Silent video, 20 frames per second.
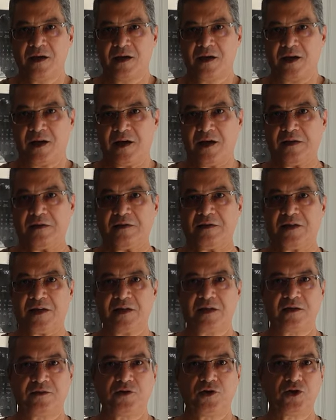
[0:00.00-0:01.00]
And
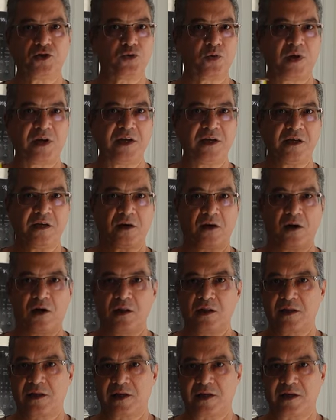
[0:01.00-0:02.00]
usually
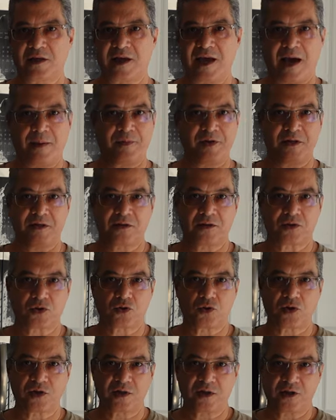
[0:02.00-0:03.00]
all the cabinet
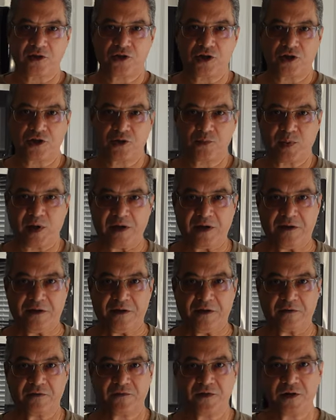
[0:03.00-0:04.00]
stores, they charge per
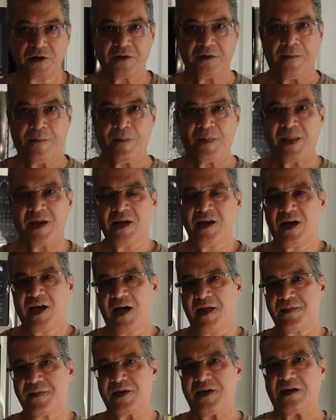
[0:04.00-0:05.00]
linear foot.
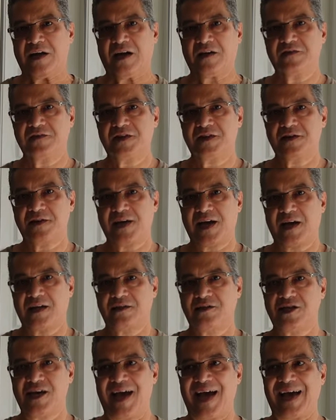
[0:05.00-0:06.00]
And then after that,
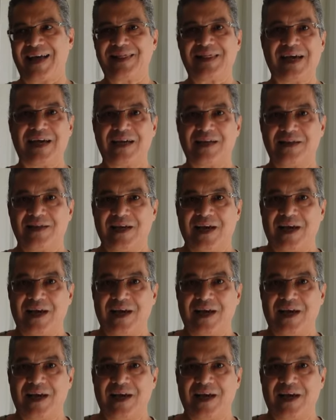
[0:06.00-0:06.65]
you add the